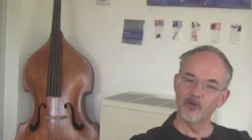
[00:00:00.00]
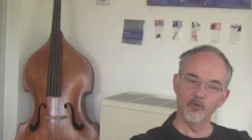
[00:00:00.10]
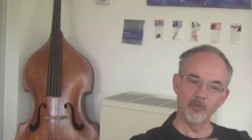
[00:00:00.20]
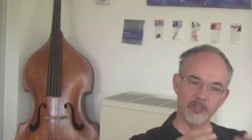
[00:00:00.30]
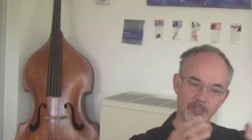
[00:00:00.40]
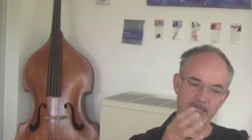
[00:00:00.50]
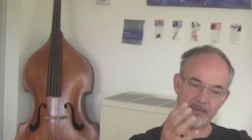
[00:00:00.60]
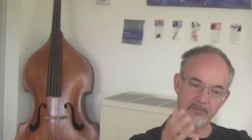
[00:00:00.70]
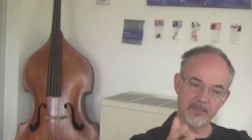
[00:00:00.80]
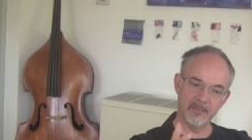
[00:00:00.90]
which
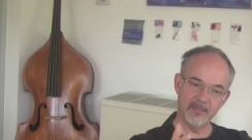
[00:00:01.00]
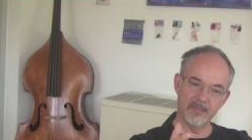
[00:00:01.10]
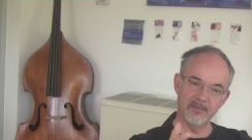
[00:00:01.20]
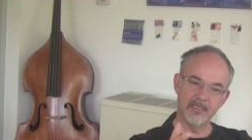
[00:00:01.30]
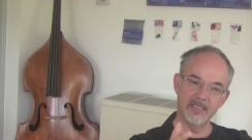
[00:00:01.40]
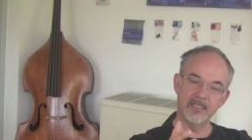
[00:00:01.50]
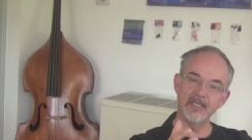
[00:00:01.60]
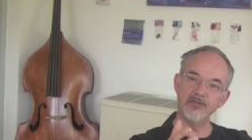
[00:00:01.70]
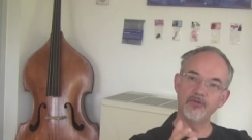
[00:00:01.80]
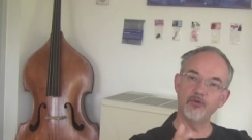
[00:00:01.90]
can be
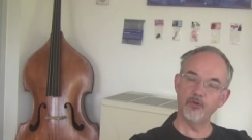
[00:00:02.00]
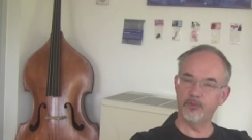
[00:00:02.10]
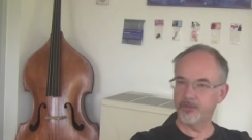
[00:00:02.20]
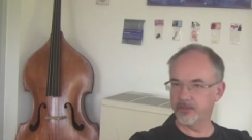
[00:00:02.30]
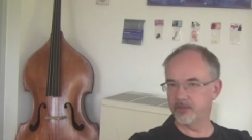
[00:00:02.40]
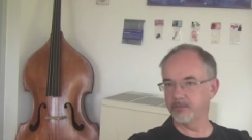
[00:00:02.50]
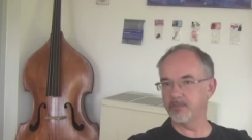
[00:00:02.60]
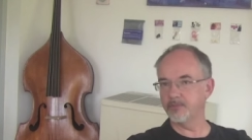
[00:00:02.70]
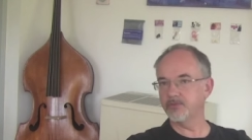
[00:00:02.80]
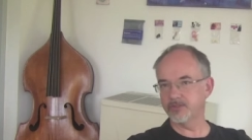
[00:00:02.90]
interpreted by
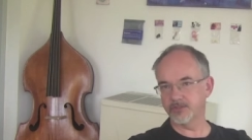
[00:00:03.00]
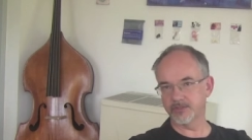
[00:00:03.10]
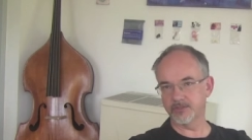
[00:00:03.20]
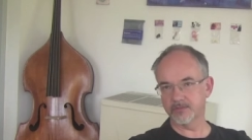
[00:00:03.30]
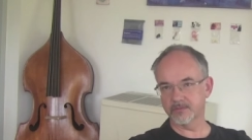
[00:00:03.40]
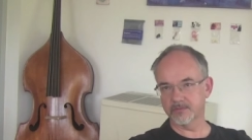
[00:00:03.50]
musicians.